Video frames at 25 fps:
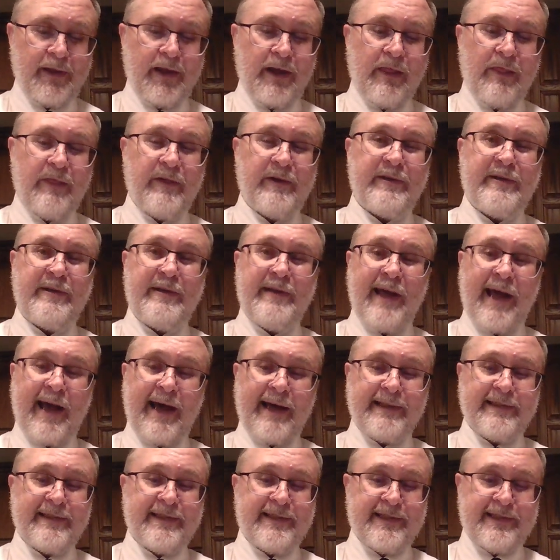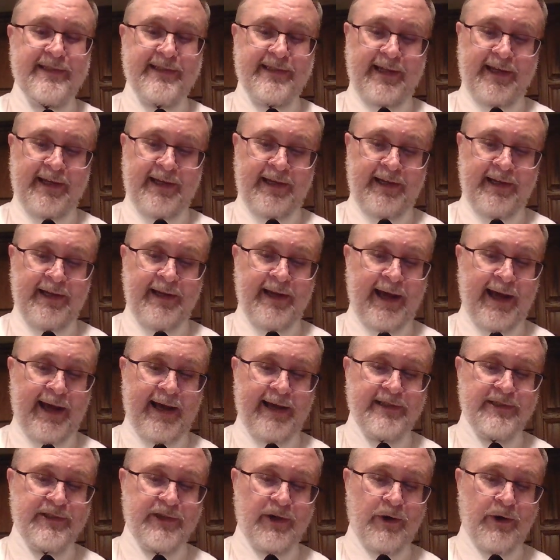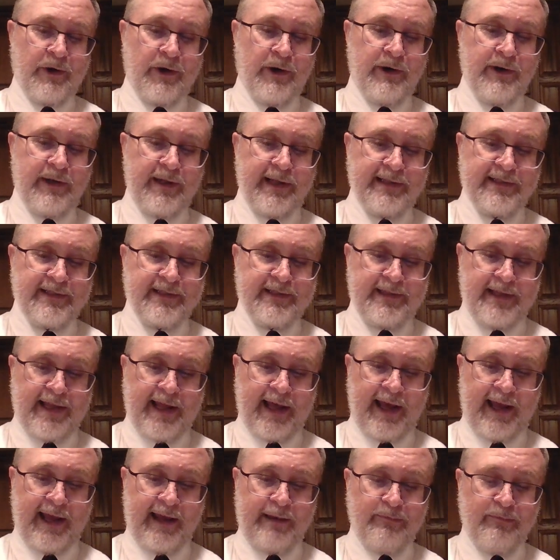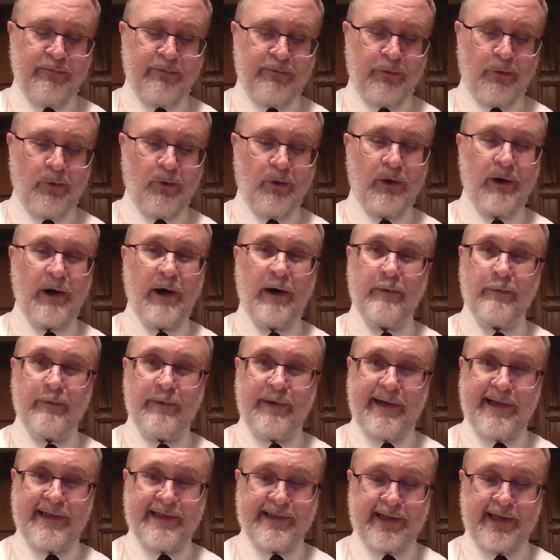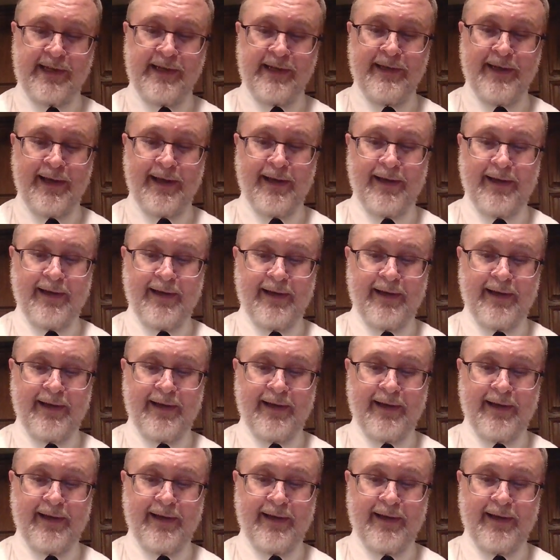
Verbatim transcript: The Dead Sea has earned its name for a reason.